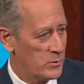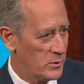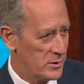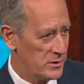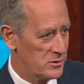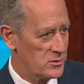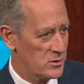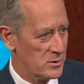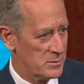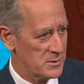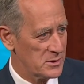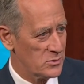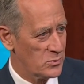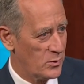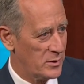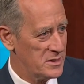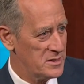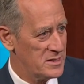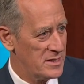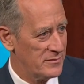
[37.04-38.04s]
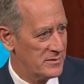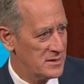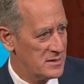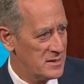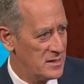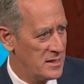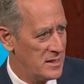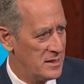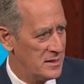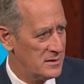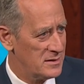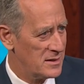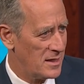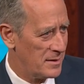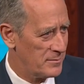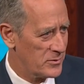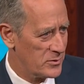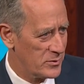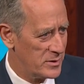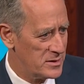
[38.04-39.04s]
won the tournament in 2017,
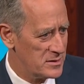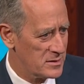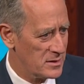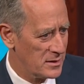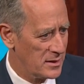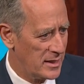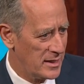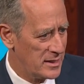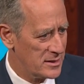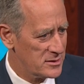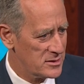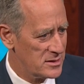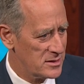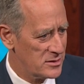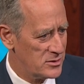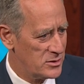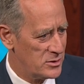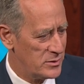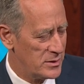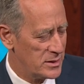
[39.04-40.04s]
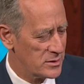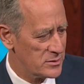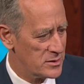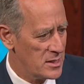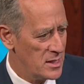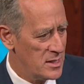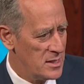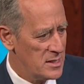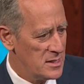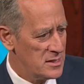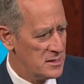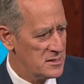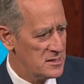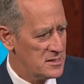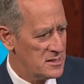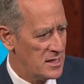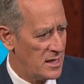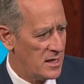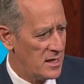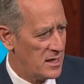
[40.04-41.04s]
top threes the last uh, two years.
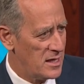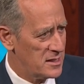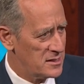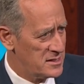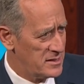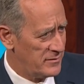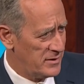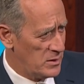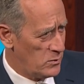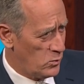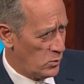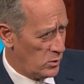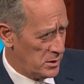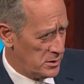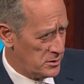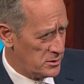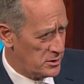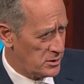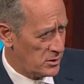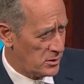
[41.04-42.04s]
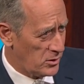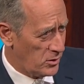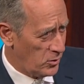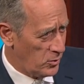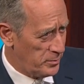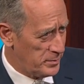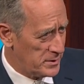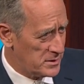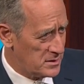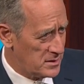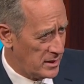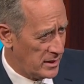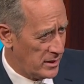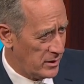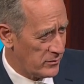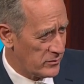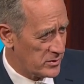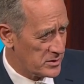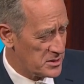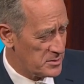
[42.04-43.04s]
Se- uh, 71 to open today
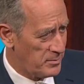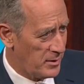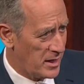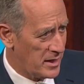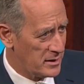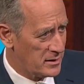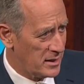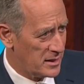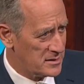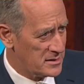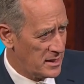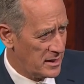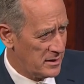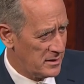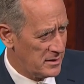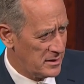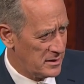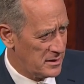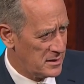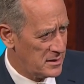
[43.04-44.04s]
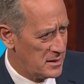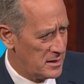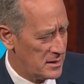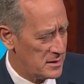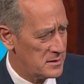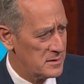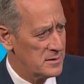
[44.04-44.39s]
over at Spyglass. How do you think he did?